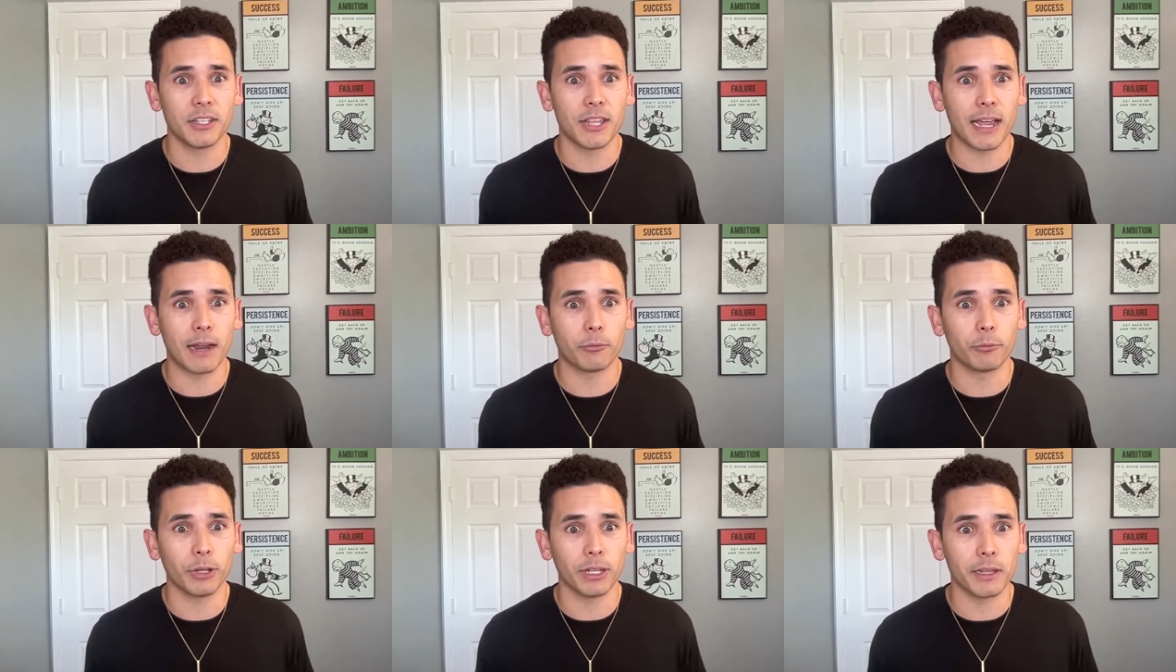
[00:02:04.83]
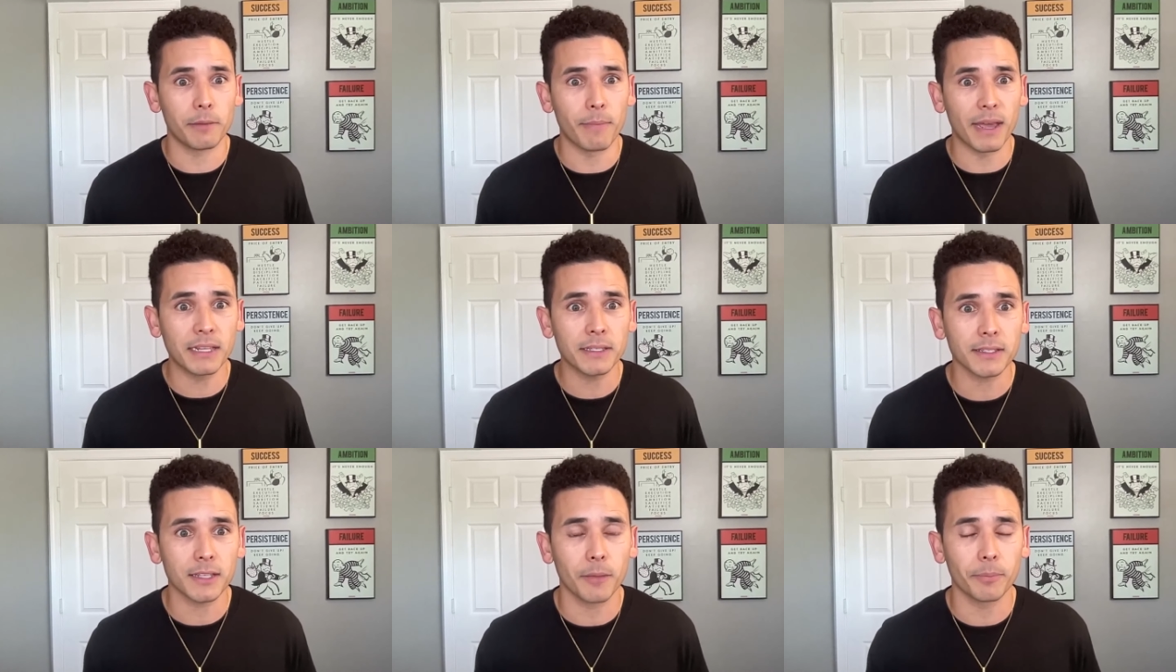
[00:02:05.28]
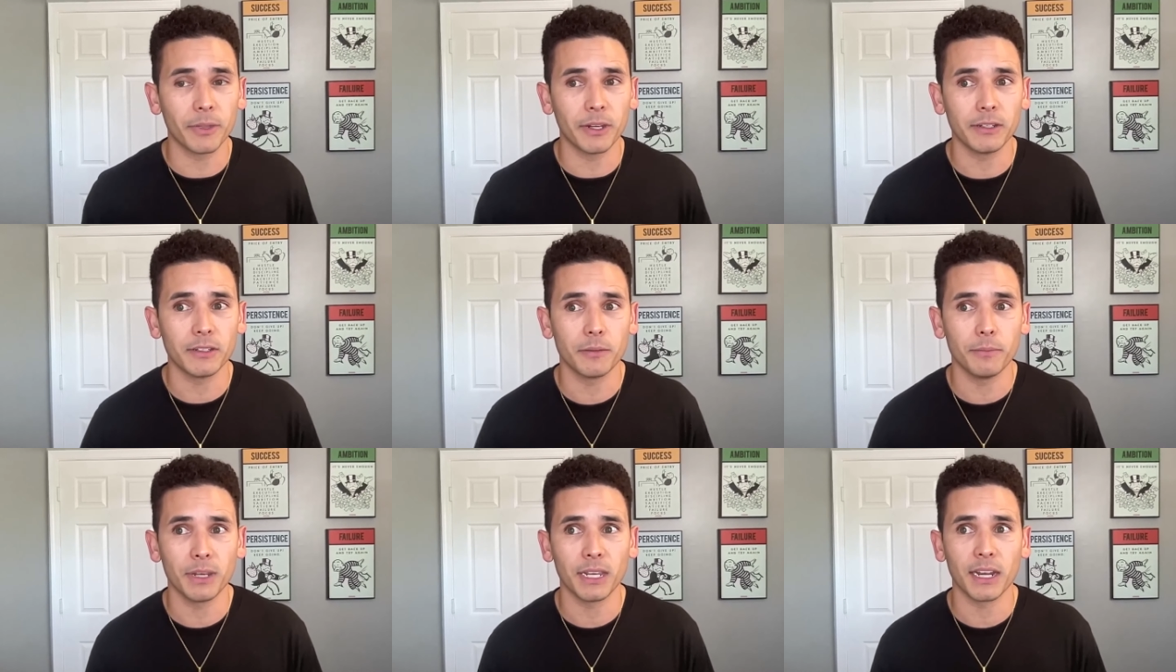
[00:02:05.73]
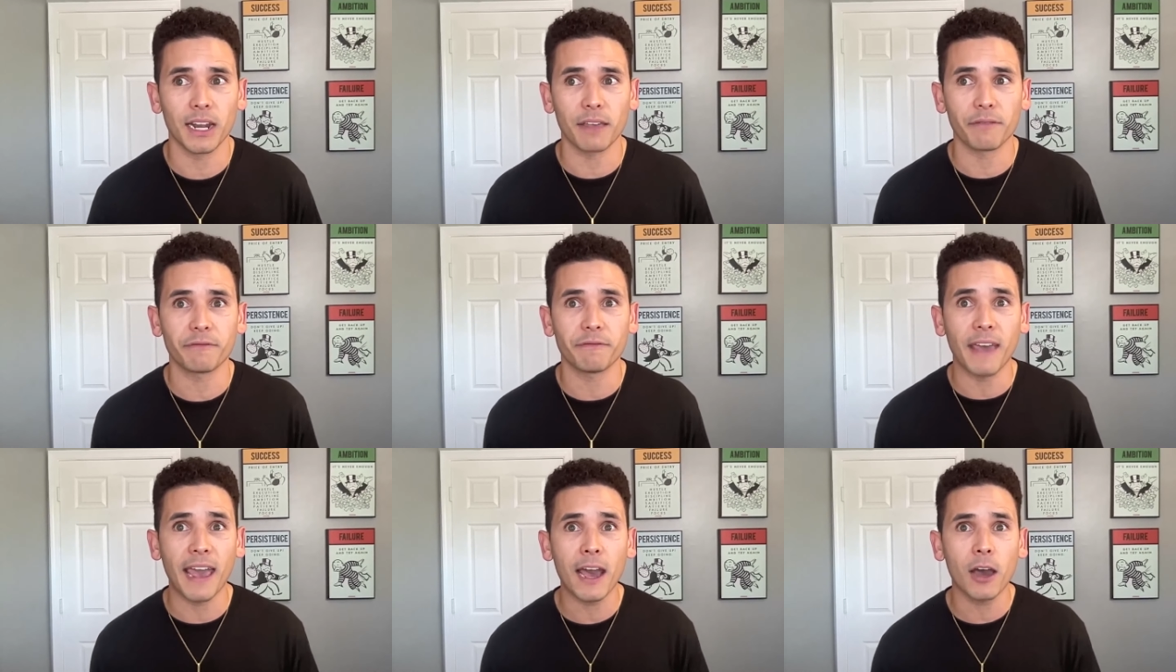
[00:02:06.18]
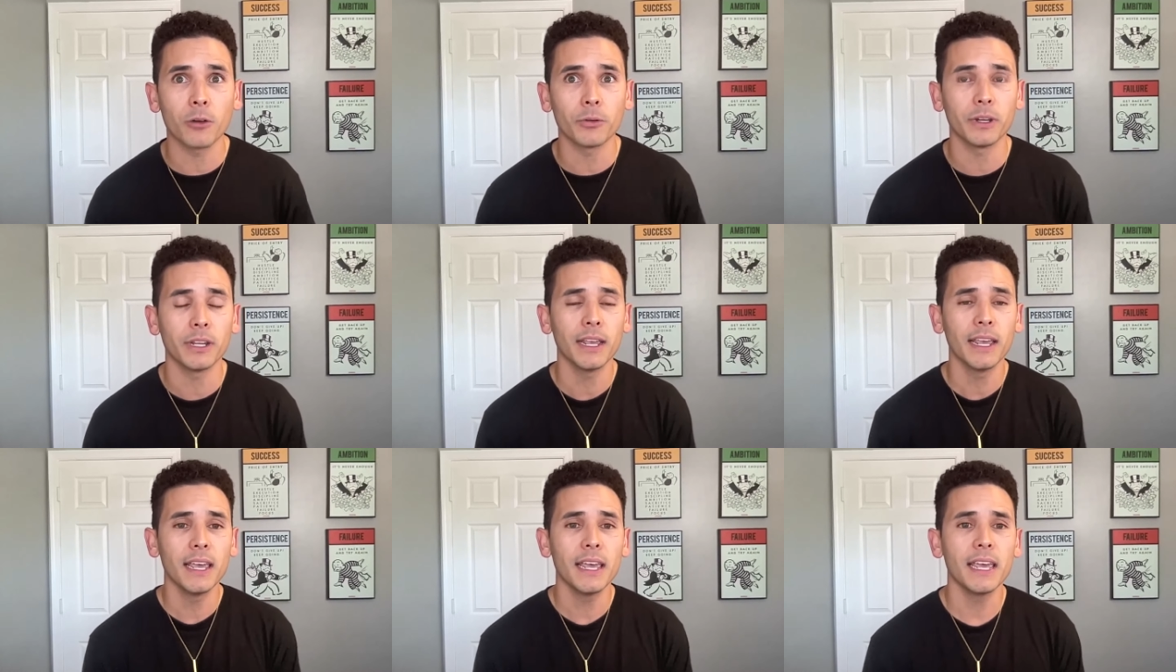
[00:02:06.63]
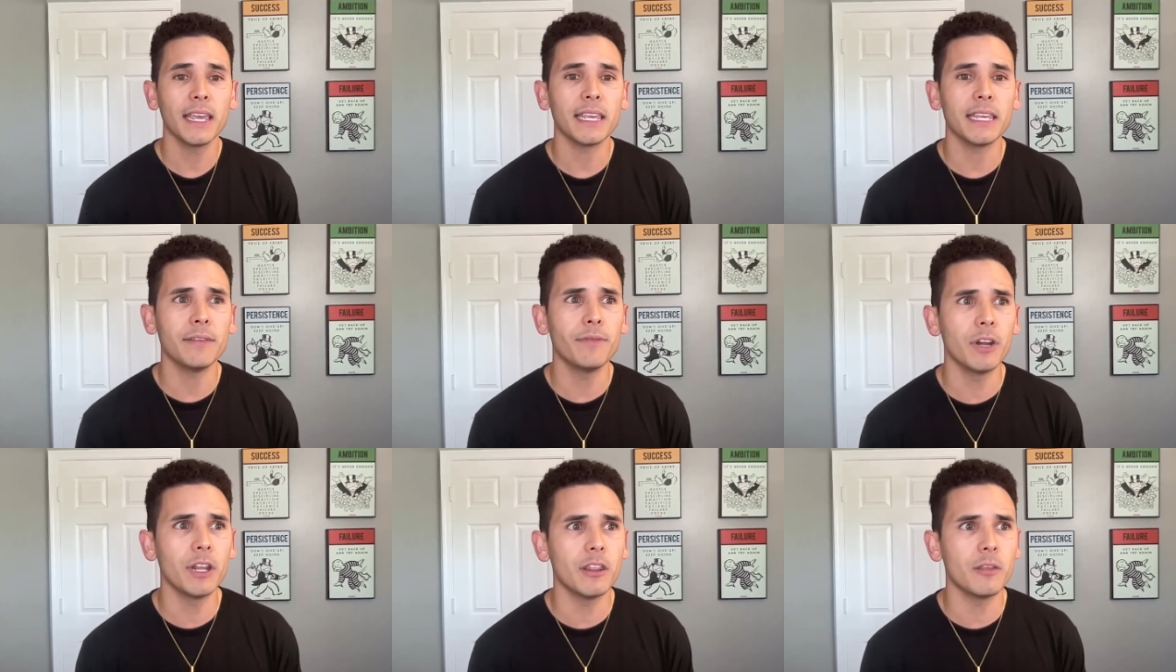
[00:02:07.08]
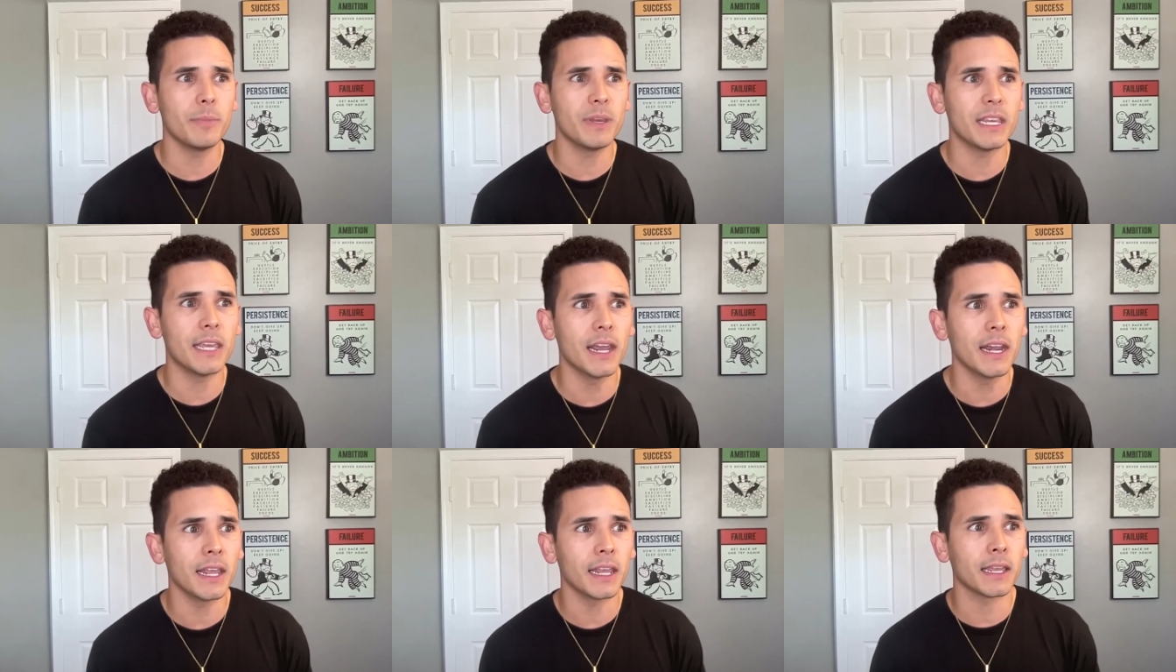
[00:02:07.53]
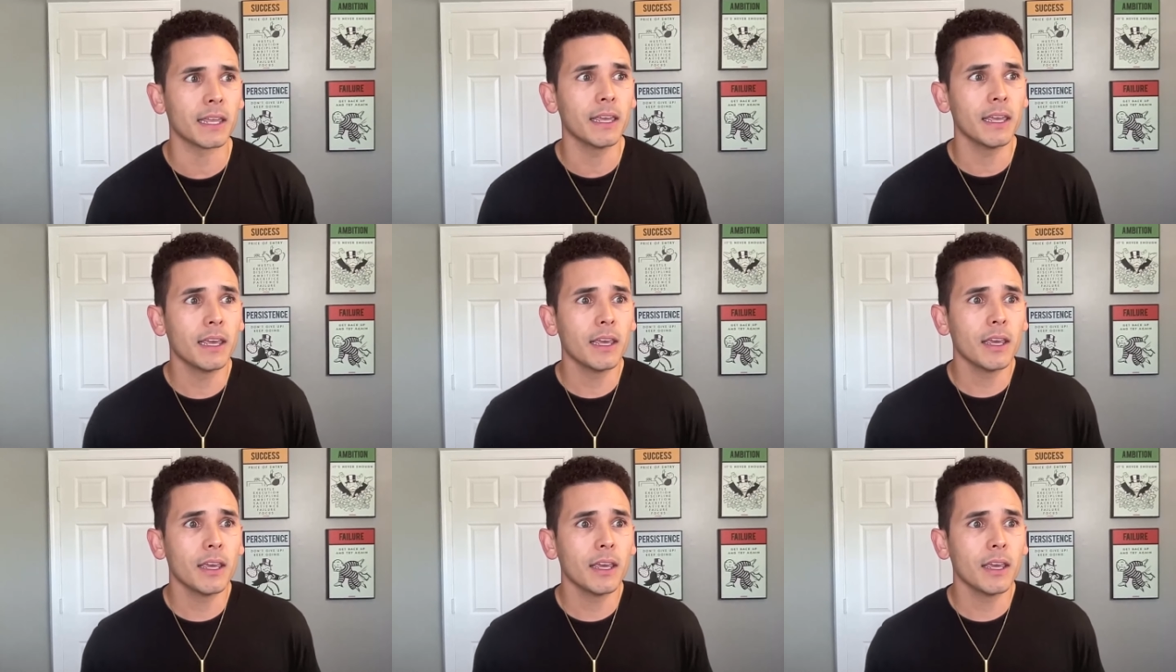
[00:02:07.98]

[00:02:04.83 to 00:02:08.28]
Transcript: that really meant something to me, and I found even in the beginning,